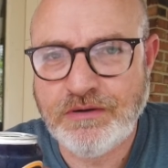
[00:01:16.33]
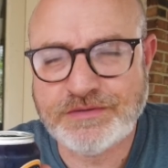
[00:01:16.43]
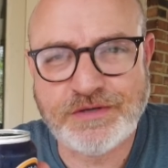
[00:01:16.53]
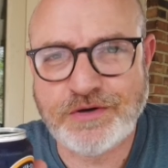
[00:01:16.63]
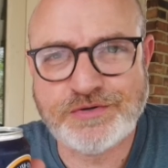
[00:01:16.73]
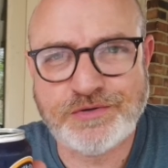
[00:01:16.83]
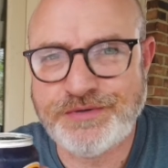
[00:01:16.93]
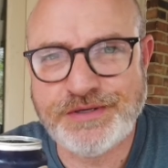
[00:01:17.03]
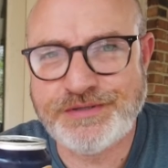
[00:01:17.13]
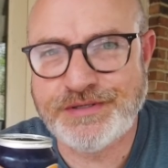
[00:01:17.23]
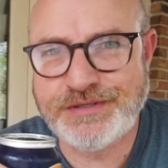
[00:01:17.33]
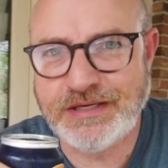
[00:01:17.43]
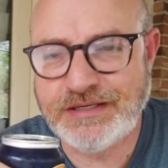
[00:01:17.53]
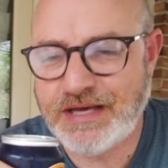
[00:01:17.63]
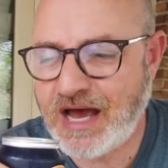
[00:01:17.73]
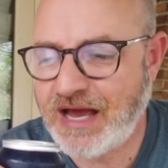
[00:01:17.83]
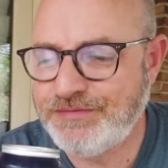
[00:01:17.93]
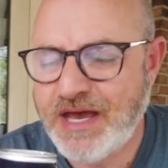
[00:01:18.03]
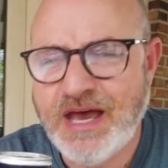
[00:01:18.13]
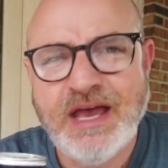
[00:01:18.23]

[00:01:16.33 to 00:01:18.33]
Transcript: social distancing times,